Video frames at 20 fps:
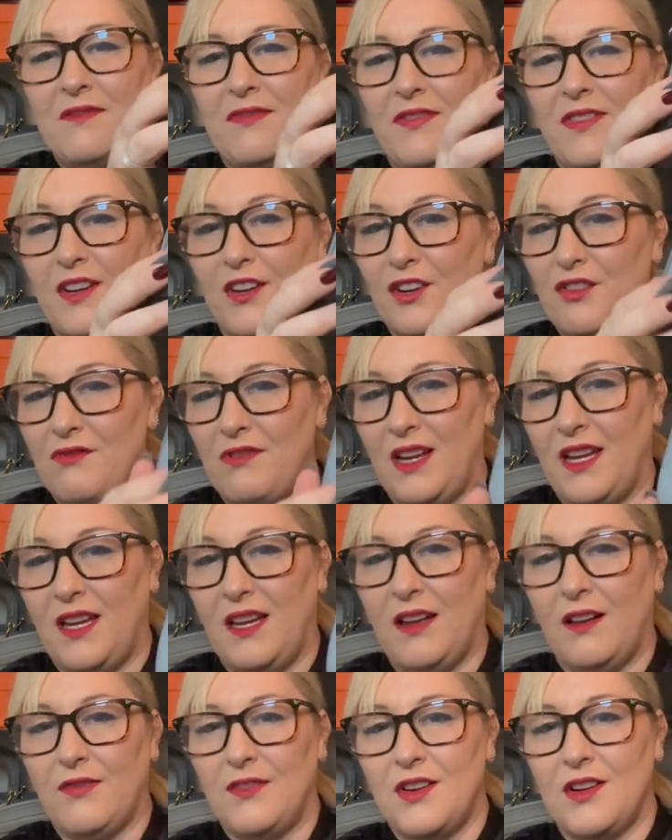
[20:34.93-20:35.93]
for grey,
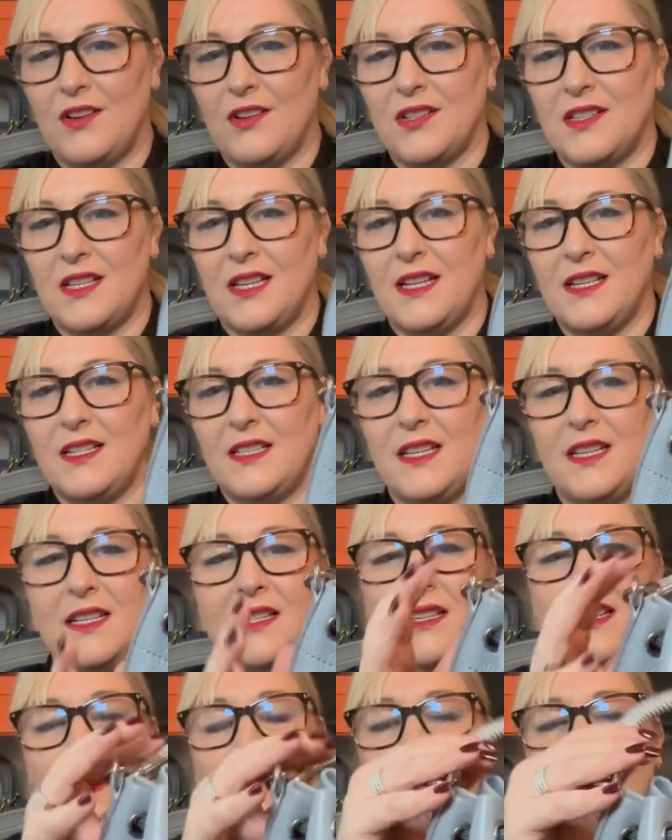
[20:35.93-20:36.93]
of course I did.
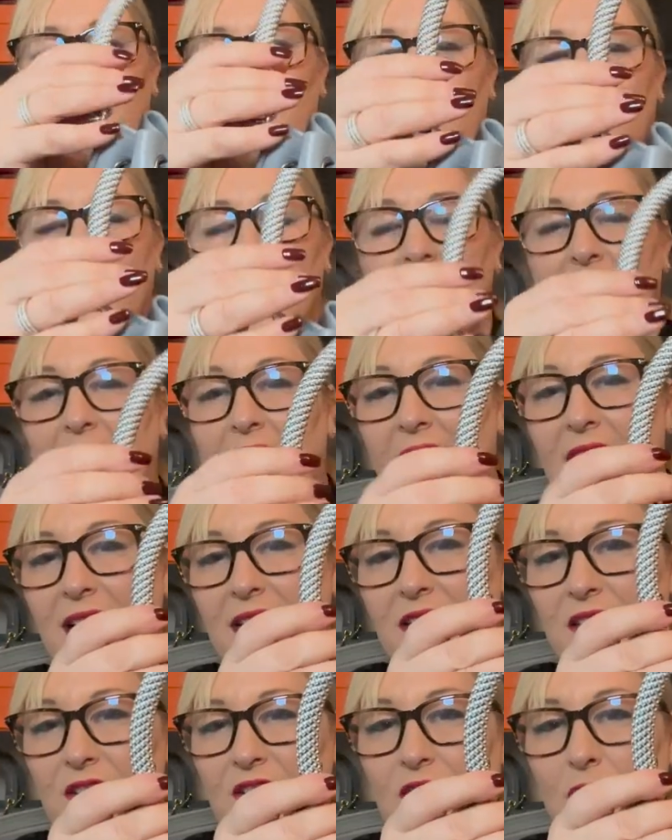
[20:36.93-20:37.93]
But it has
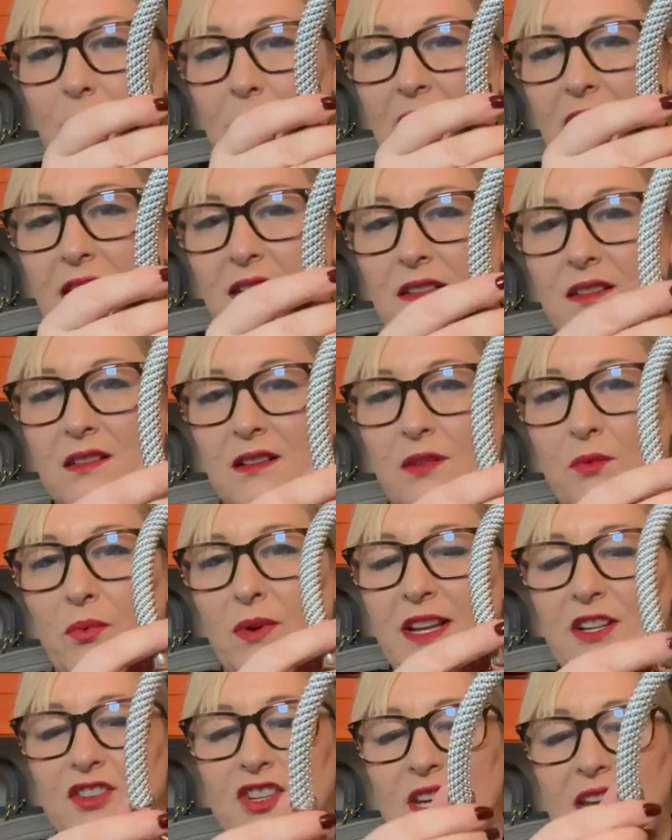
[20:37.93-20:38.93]
a top handle,
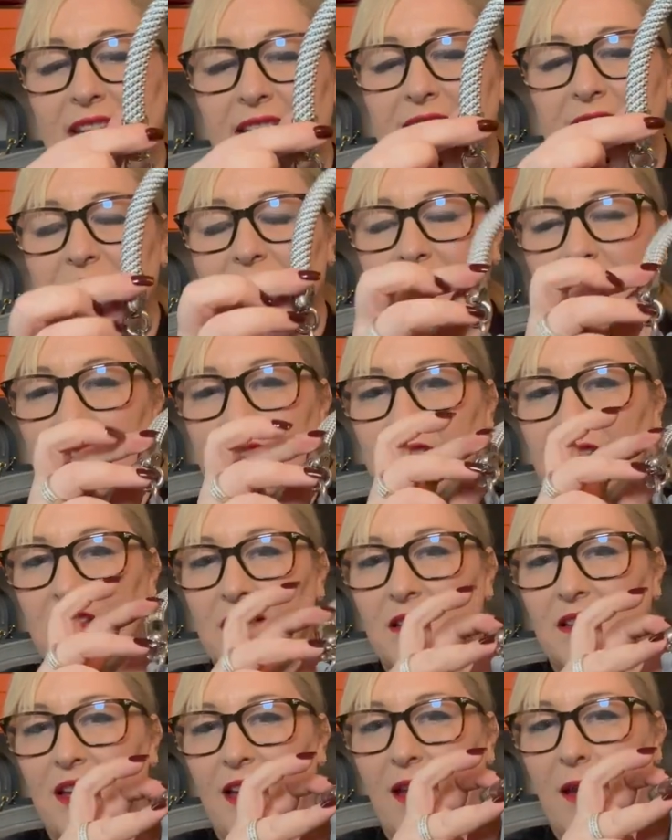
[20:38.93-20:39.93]
which isn't
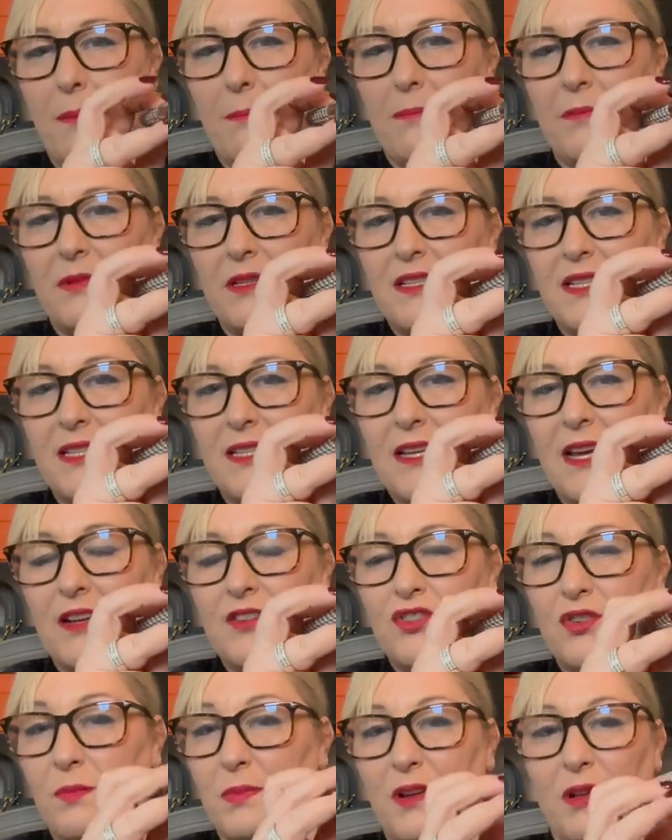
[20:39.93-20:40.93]

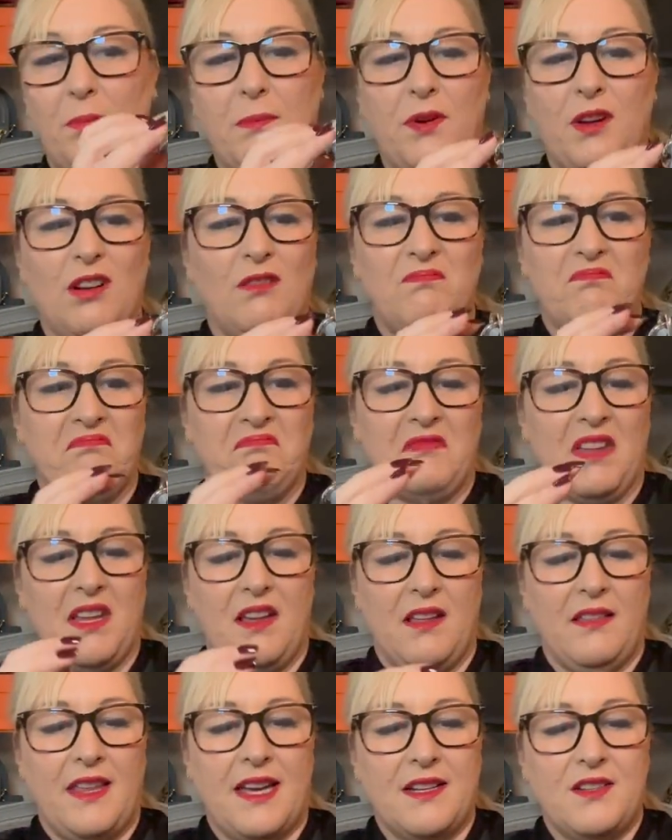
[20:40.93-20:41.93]
detachable, but
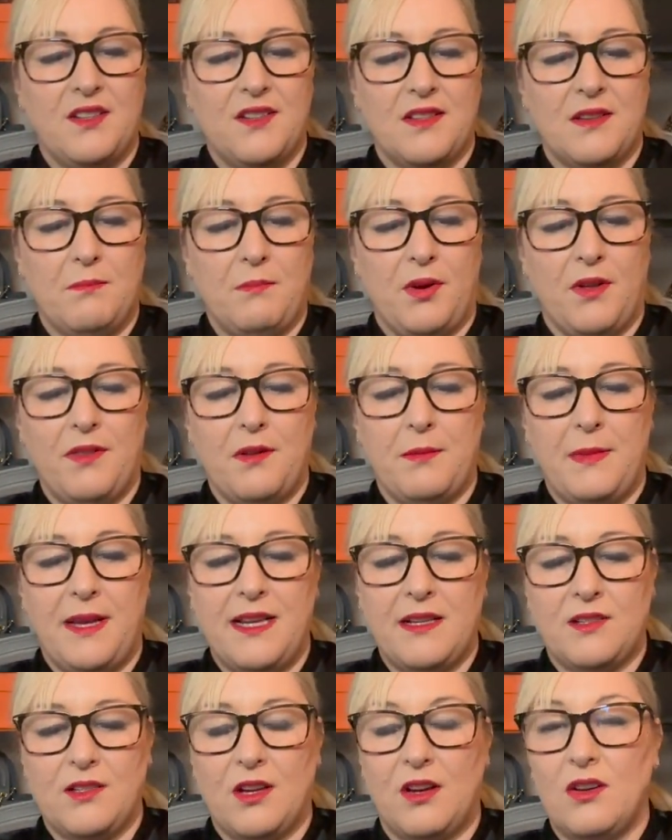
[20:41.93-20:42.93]
that doesn't bother me
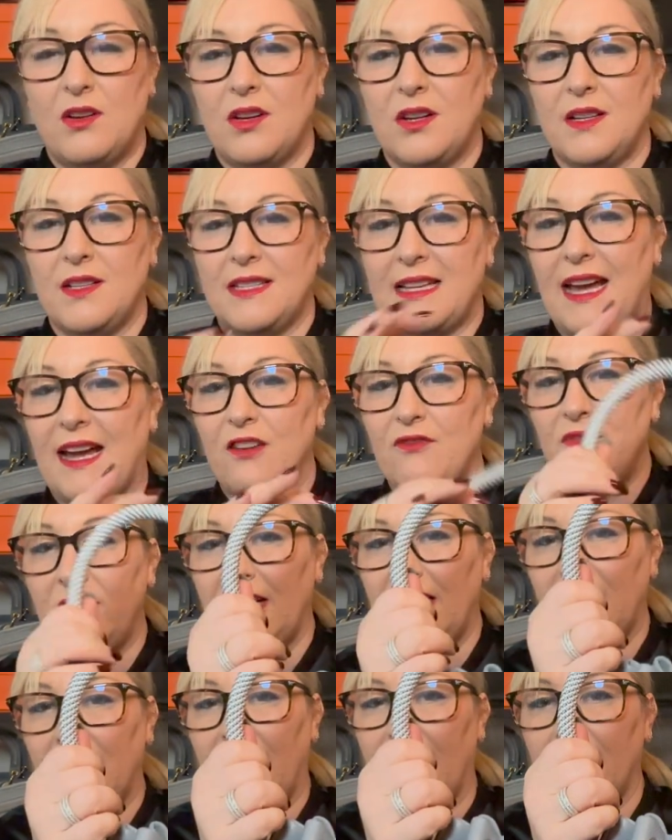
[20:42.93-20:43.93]
at all because I
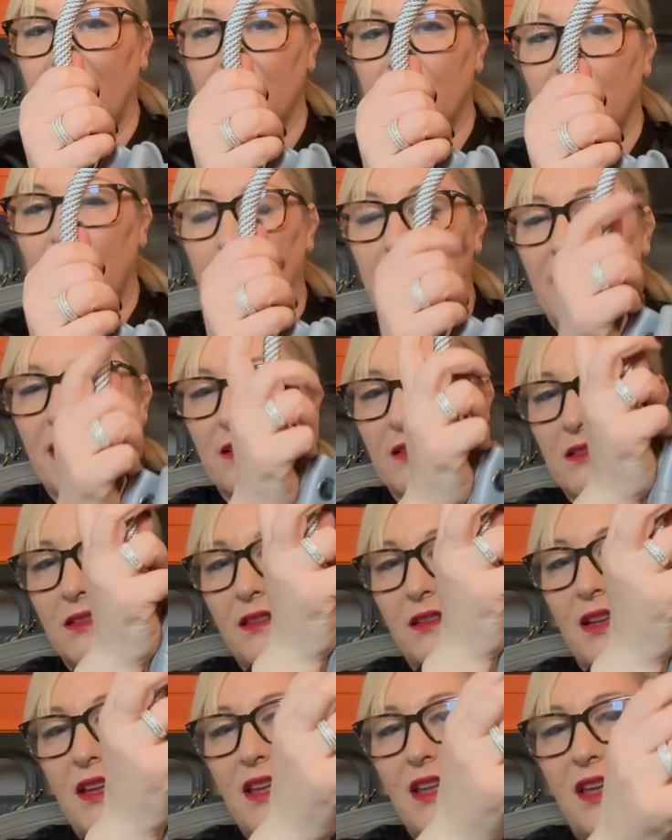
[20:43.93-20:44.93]
really like a top handle.
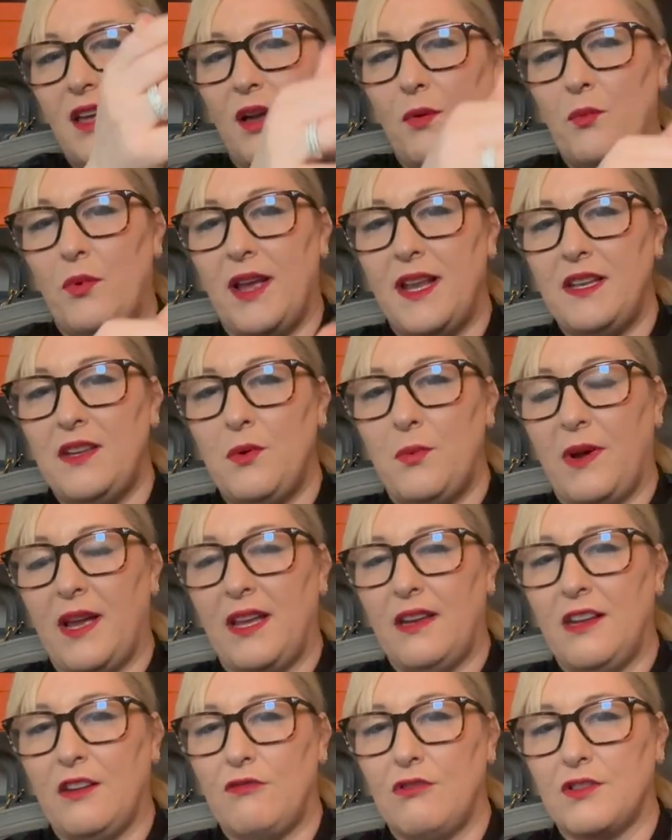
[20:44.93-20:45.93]
And when you're wearing
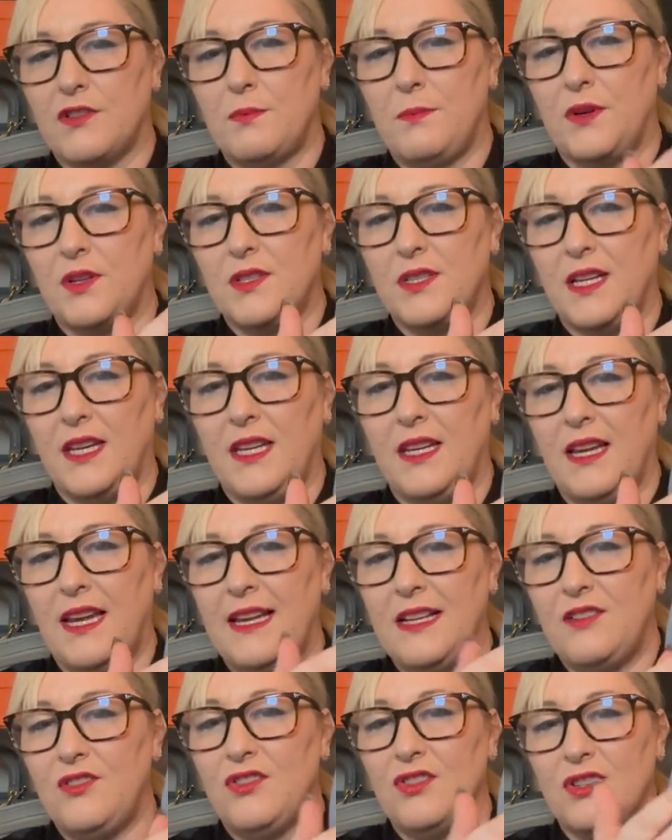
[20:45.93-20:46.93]
it cross body,
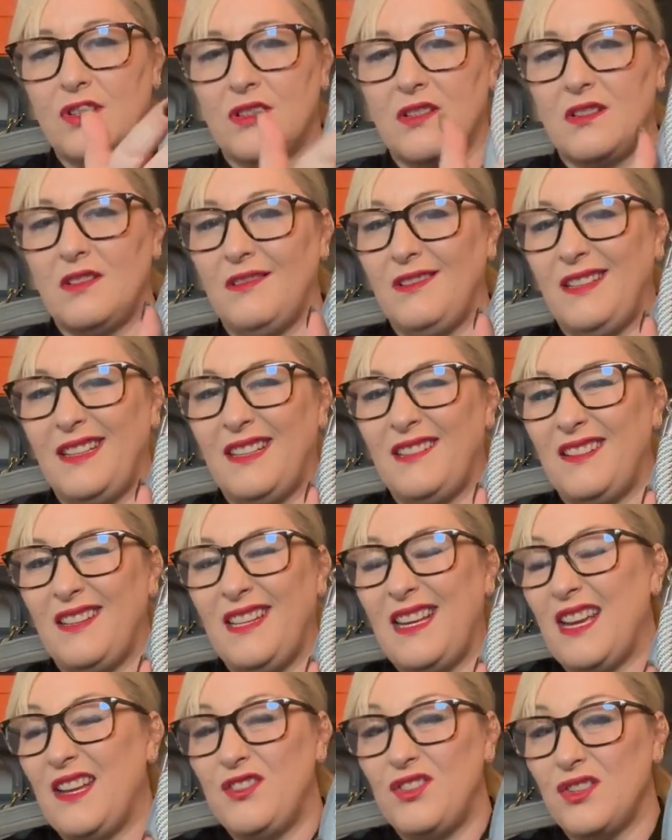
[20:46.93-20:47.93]
it
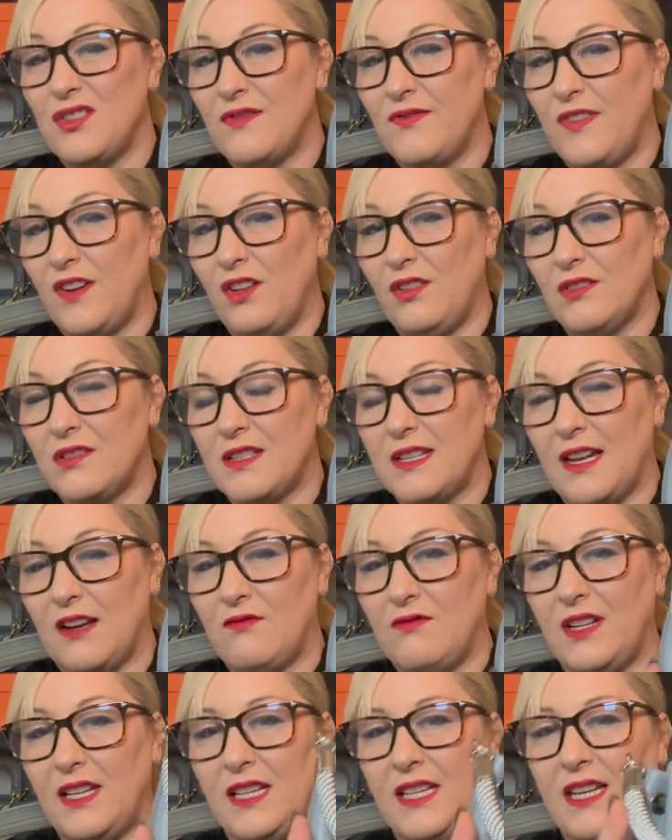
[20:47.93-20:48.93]
just folds down
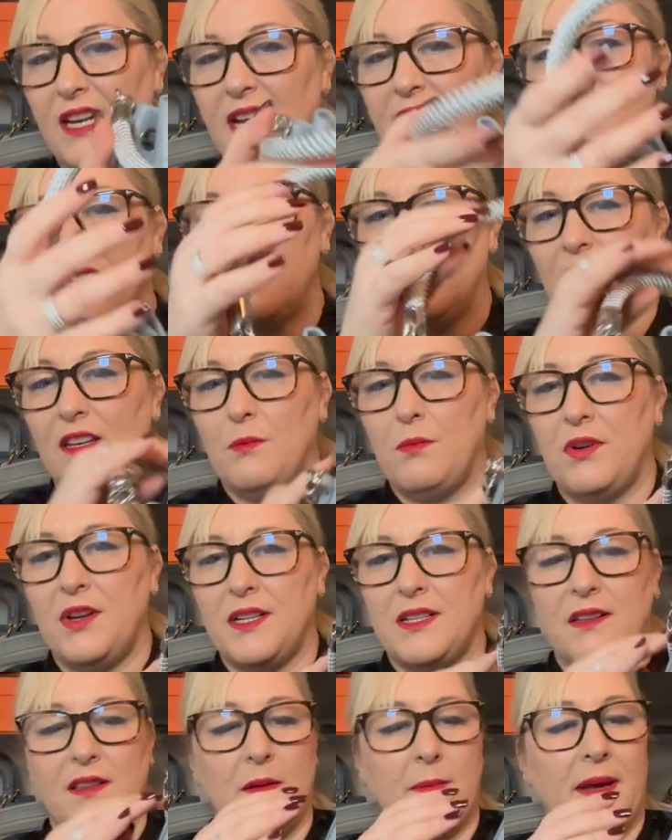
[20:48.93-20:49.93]
really nicely, and you put it
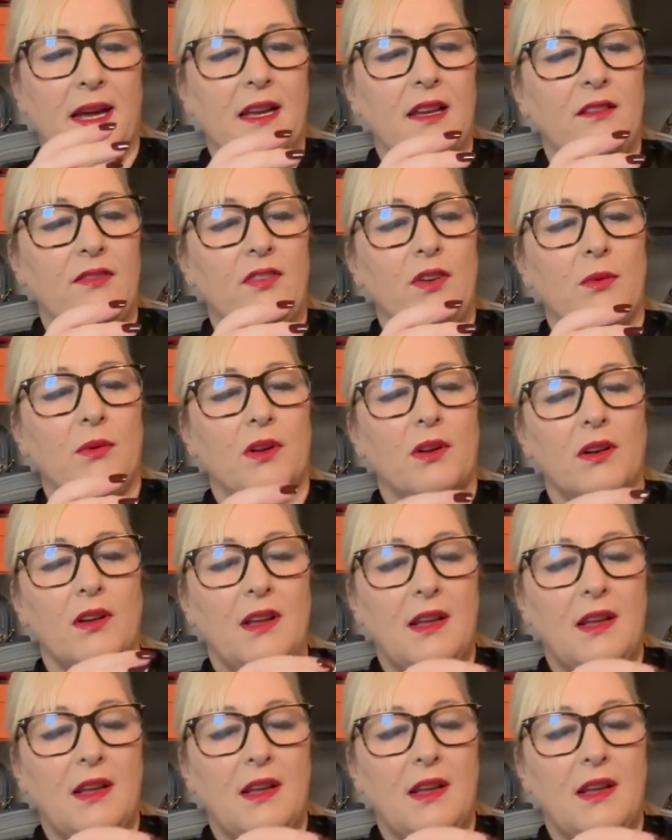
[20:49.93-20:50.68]
to the back if you want.